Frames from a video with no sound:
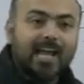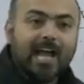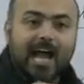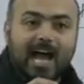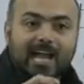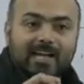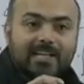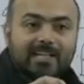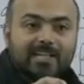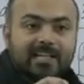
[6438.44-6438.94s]

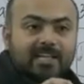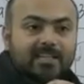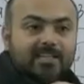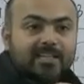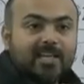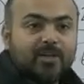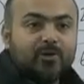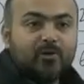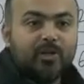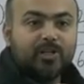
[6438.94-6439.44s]
Article
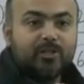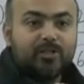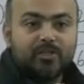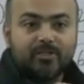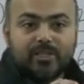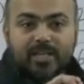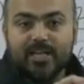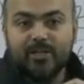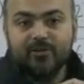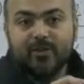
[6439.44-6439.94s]

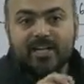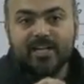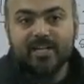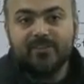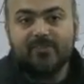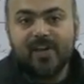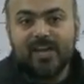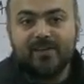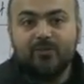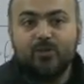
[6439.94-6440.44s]

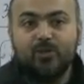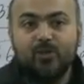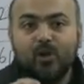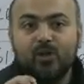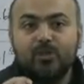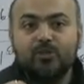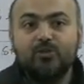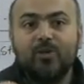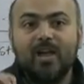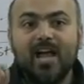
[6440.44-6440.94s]
325 could
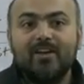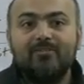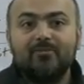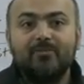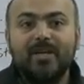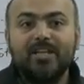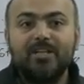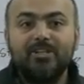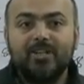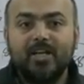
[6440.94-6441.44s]
also have
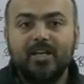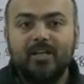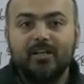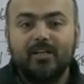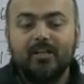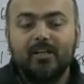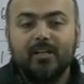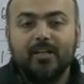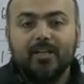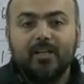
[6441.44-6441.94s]
mentioned
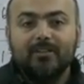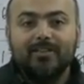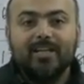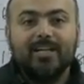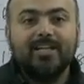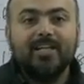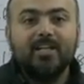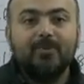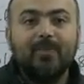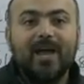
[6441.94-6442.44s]

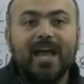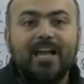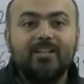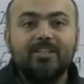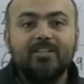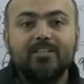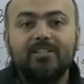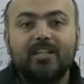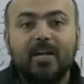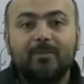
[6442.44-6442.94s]
that it
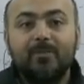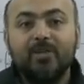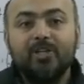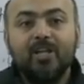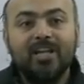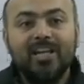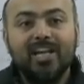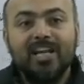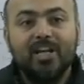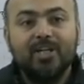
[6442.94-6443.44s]
bans
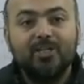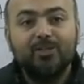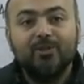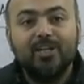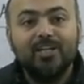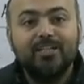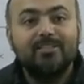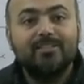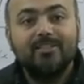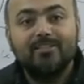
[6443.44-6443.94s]
communal
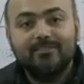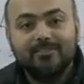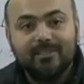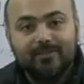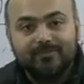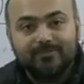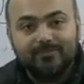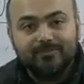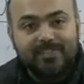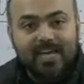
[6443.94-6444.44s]
electorate
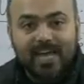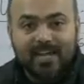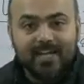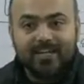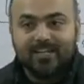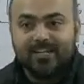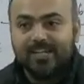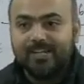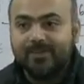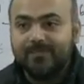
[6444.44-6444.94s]
system
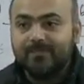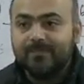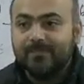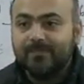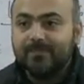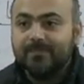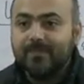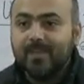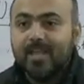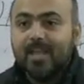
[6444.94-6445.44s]
directly.
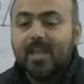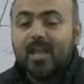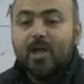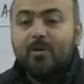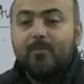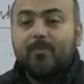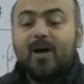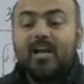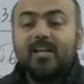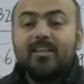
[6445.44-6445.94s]

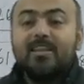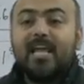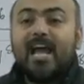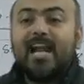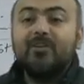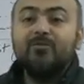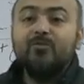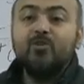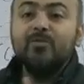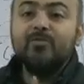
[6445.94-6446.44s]
But
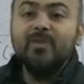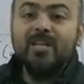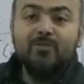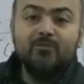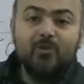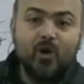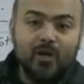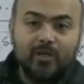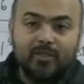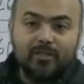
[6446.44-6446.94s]
that would
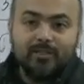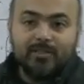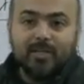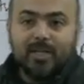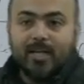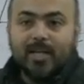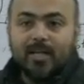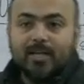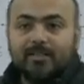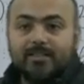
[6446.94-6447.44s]
mean what?
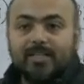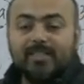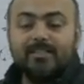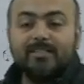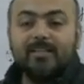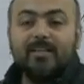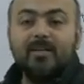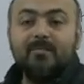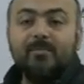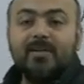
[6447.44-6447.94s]

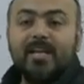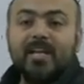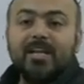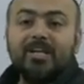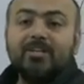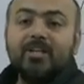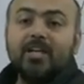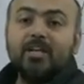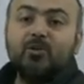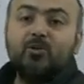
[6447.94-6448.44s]

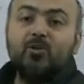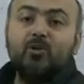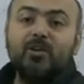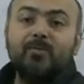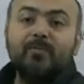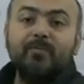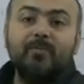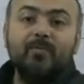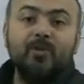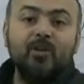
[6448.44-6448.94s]
Discrimination
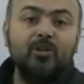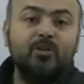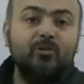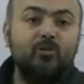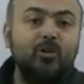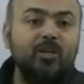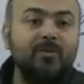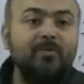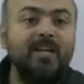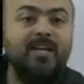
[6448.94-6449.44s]

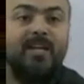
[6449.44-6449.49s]
could be